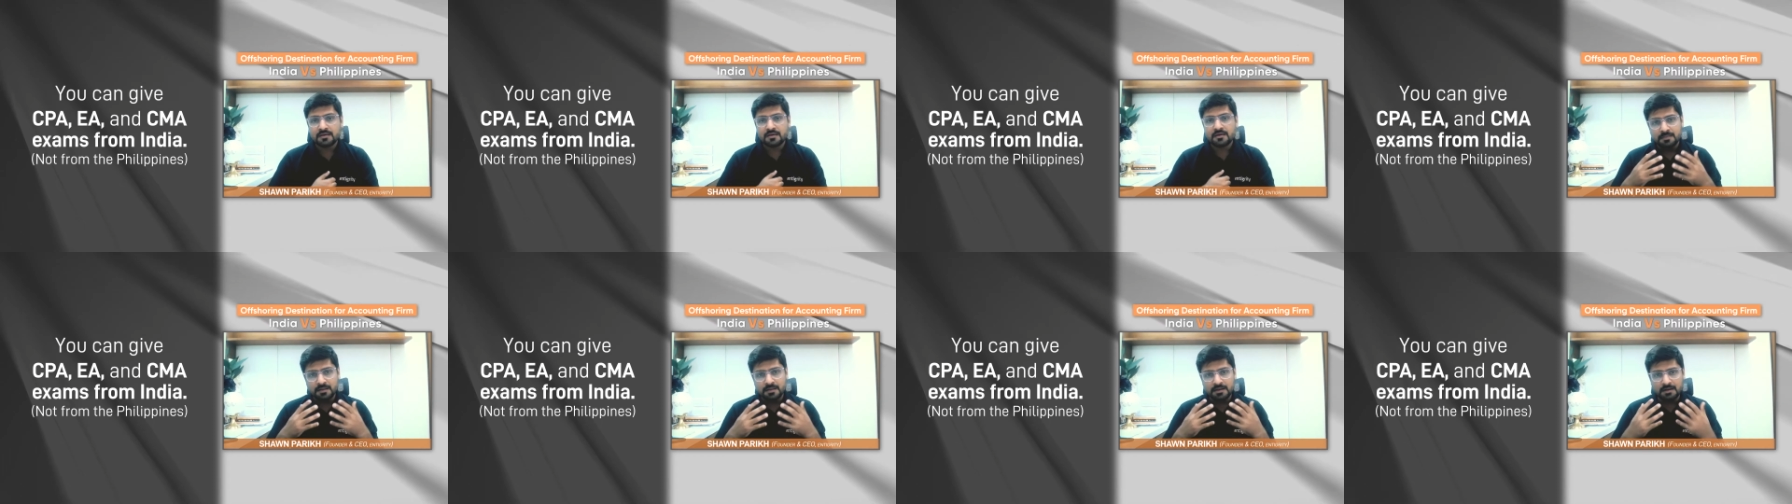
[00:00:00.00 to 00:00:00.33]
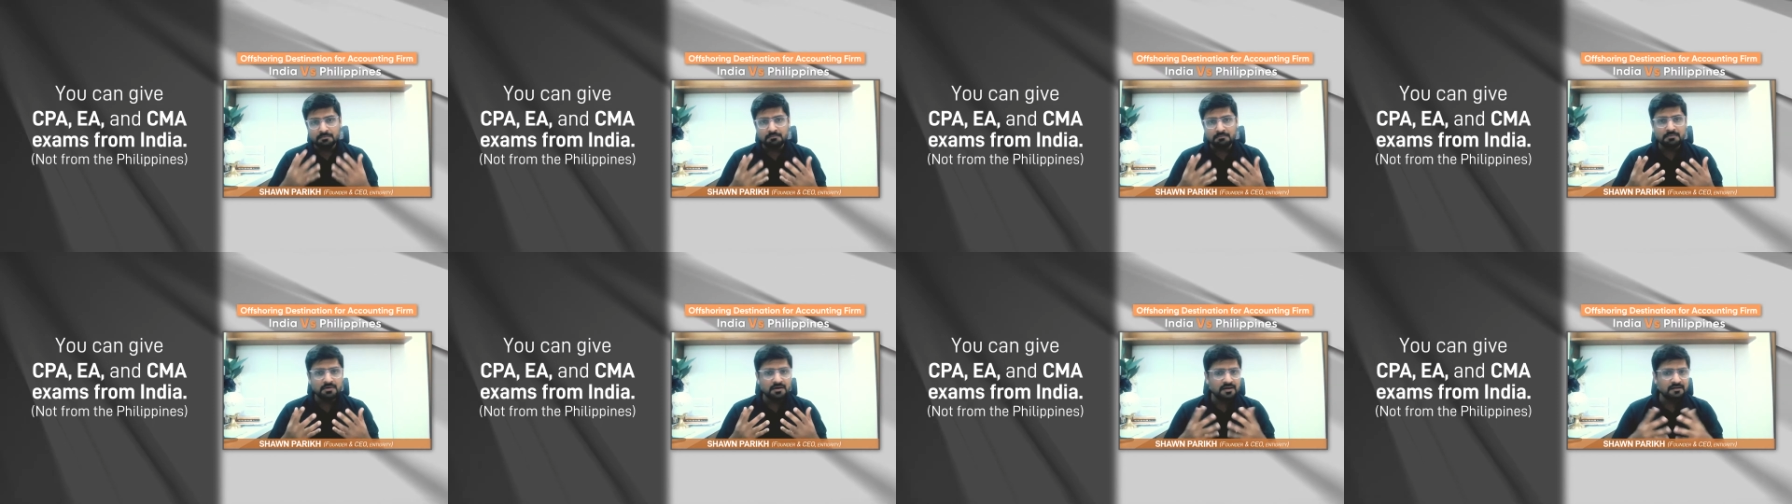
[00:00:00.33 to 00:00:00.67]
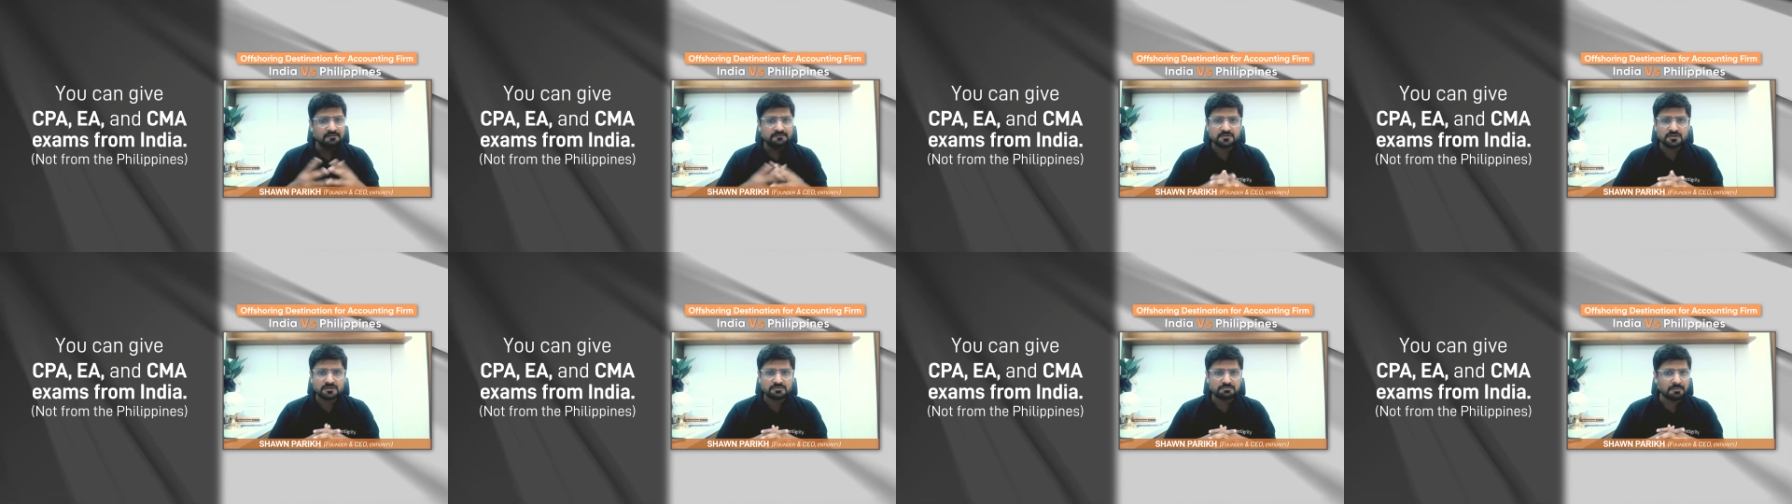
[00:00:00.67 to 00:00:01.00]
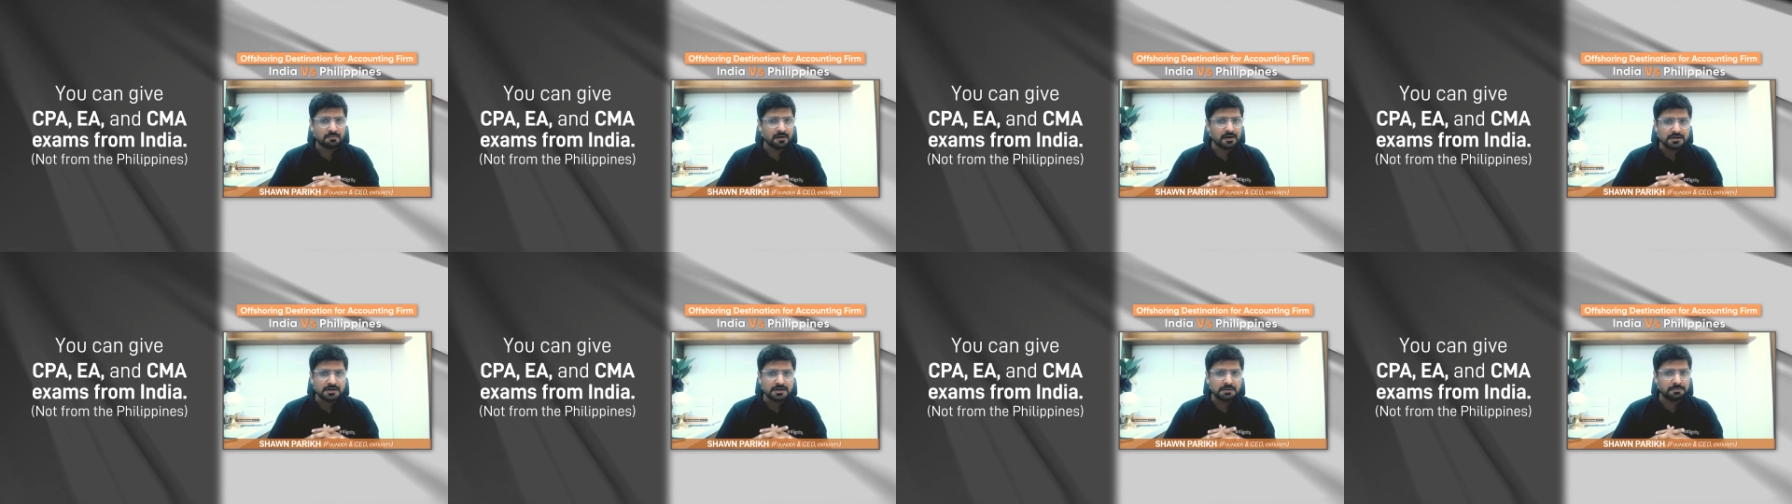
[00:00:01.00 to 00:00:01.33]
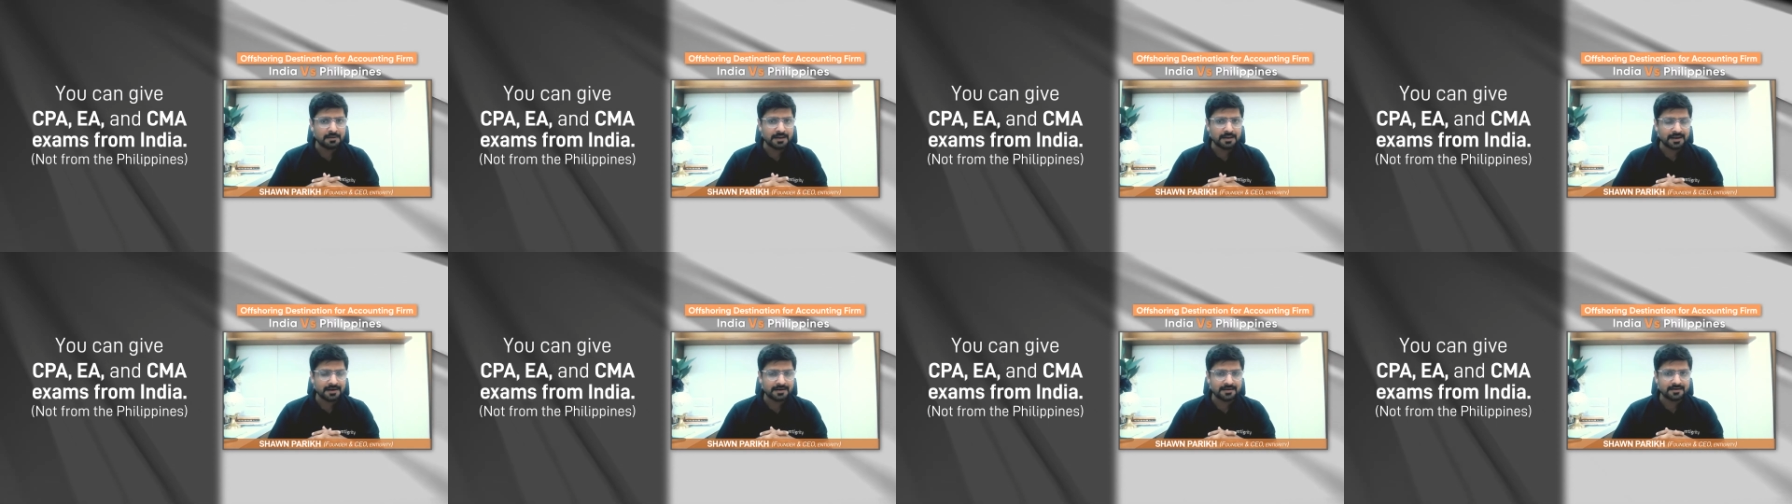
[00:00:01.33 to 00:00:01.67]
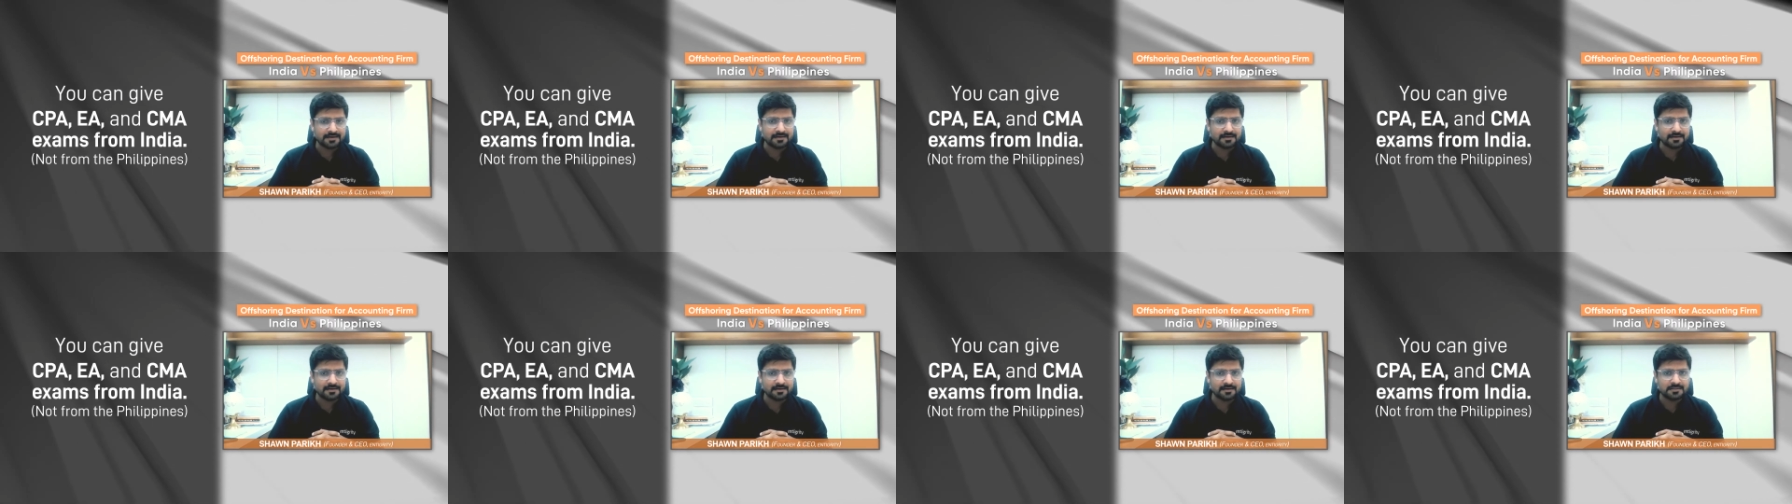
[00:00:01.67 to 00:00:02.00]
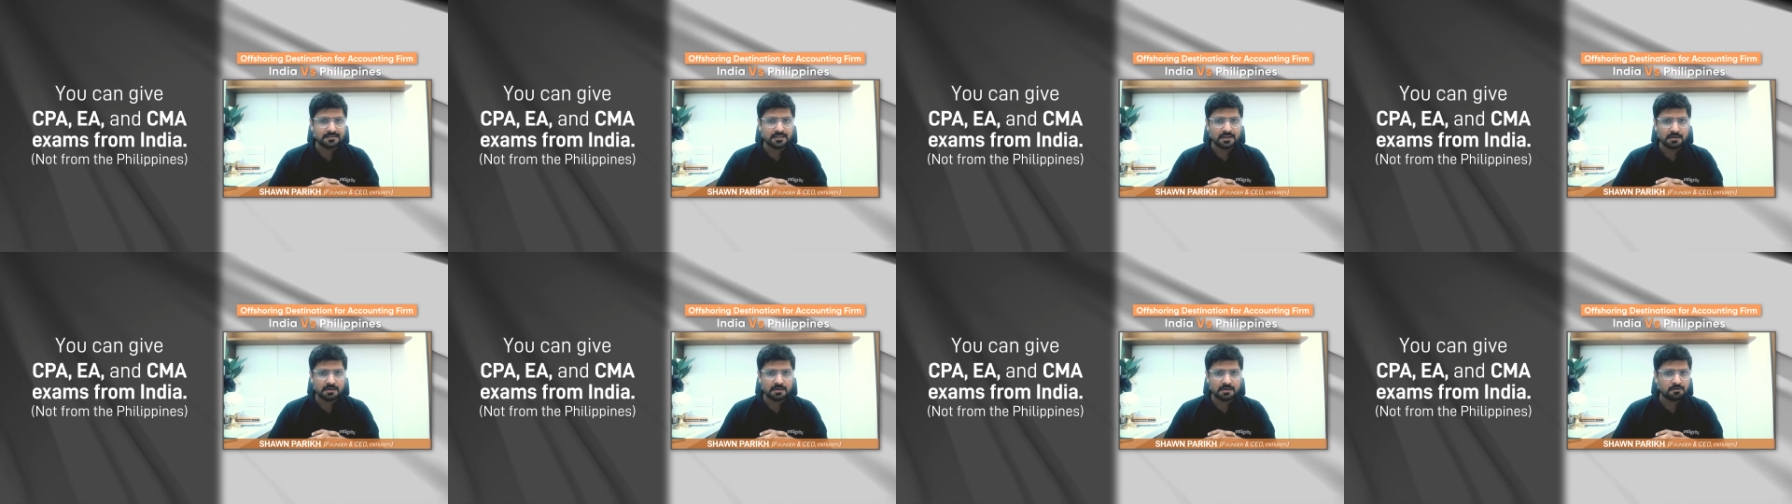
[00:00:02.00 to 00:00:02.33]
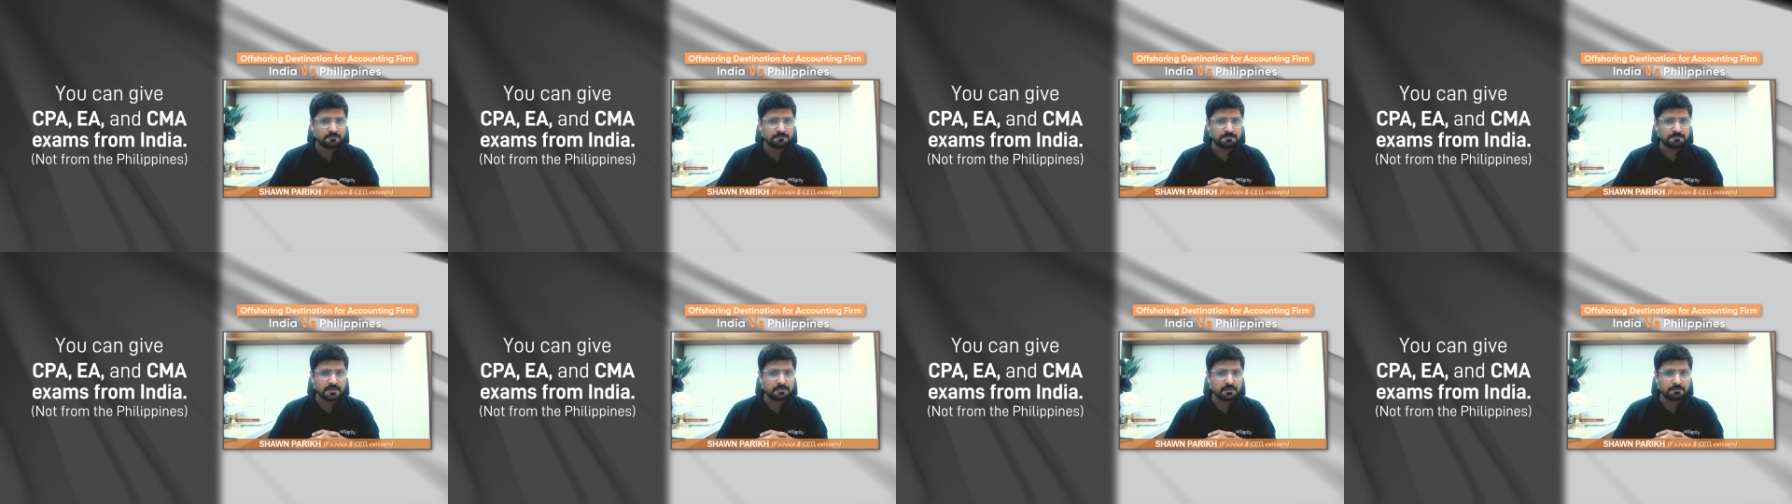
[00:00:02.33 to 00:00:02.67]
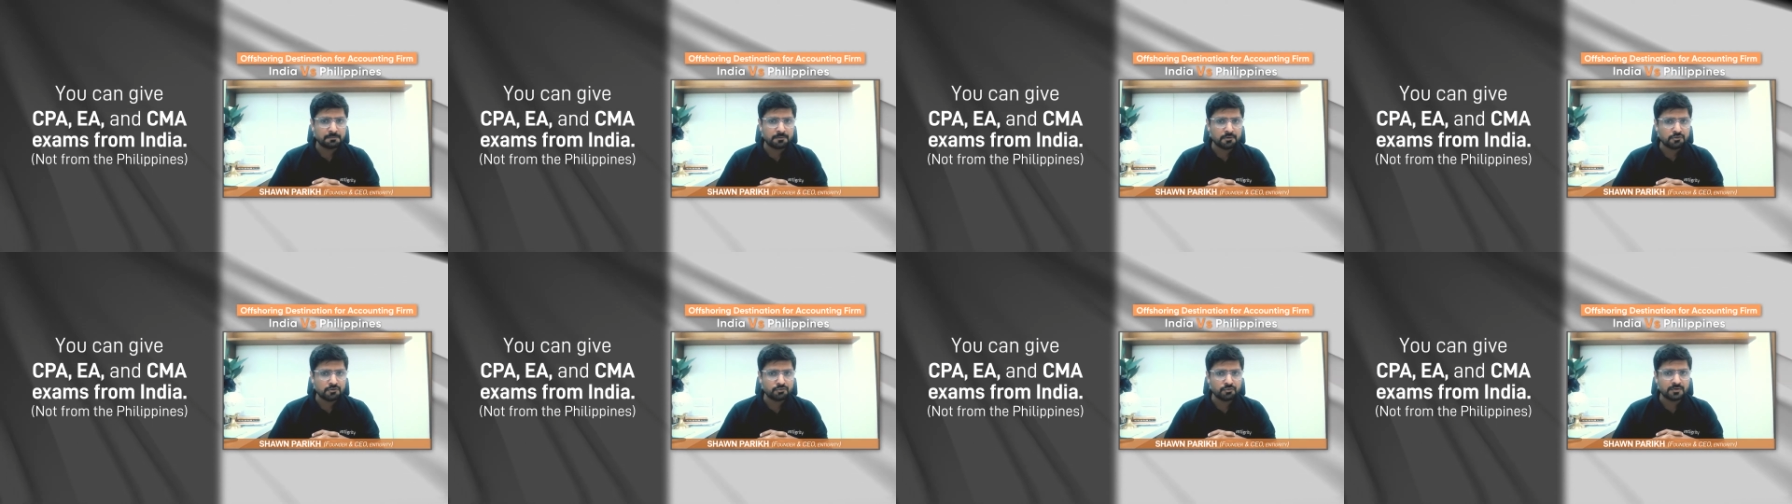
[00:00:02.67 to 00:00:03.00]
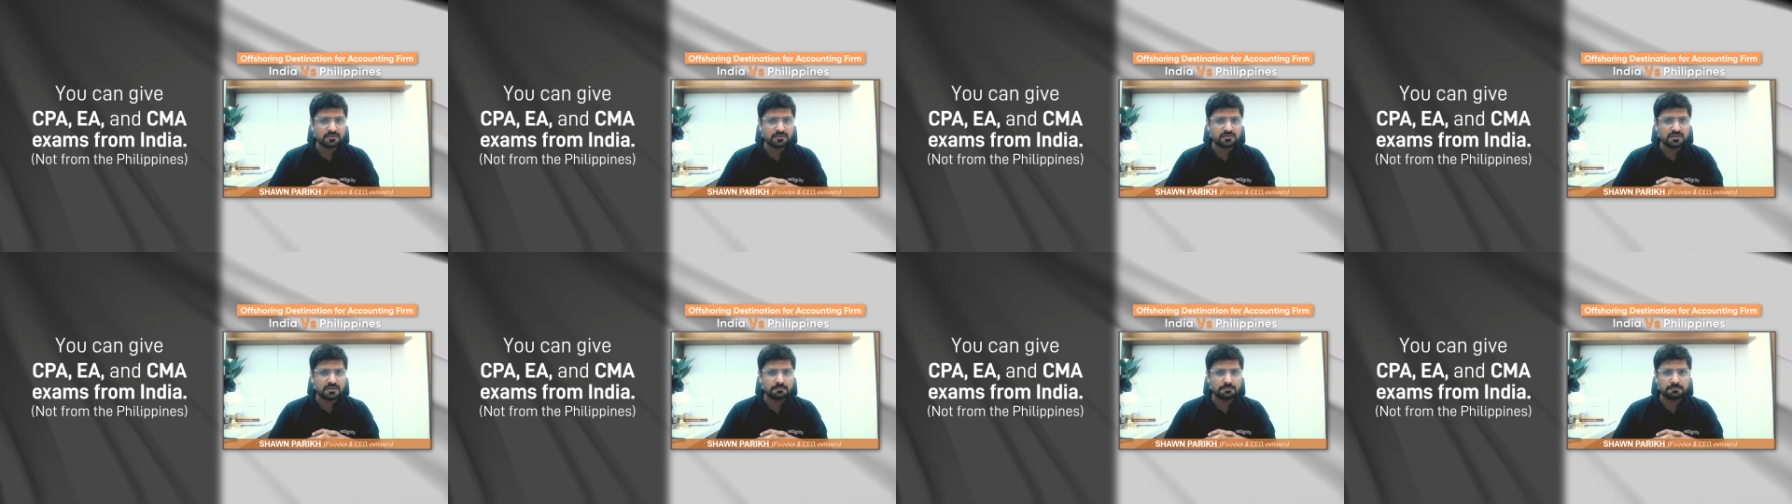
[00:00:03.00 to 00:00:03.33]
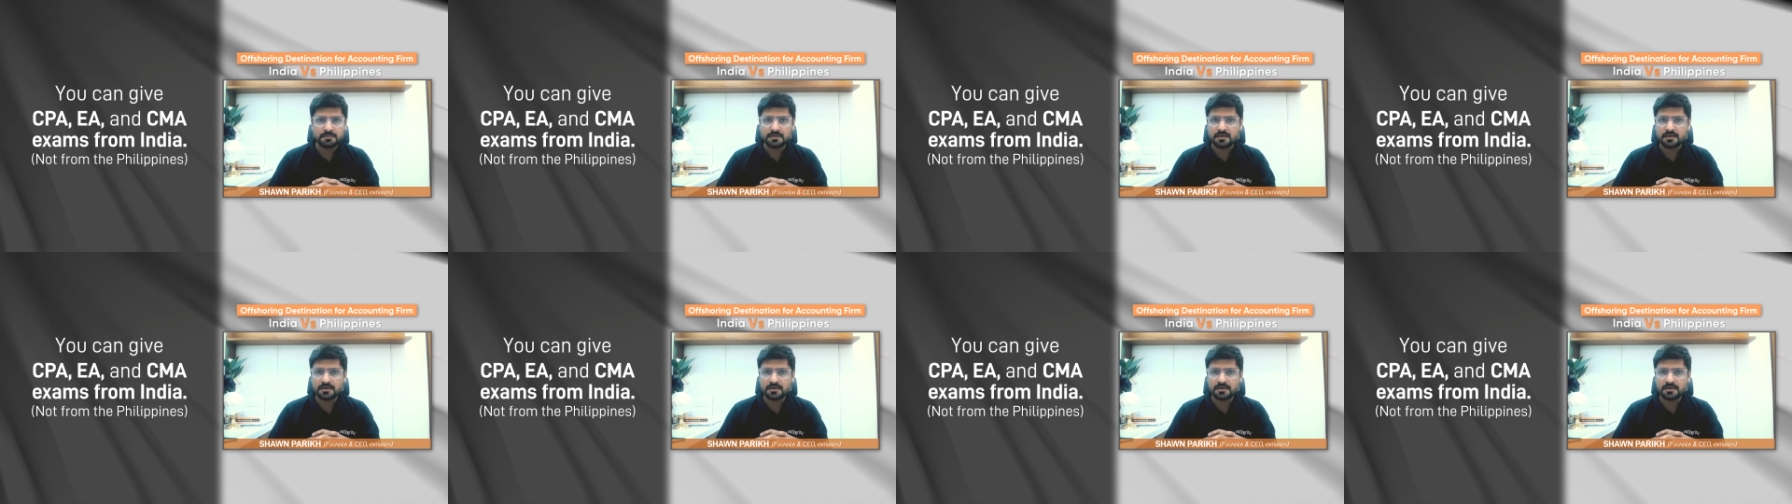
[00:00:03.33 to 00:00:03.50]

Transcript: The number have just multiplied. Uh, the number of people pursuing CPA,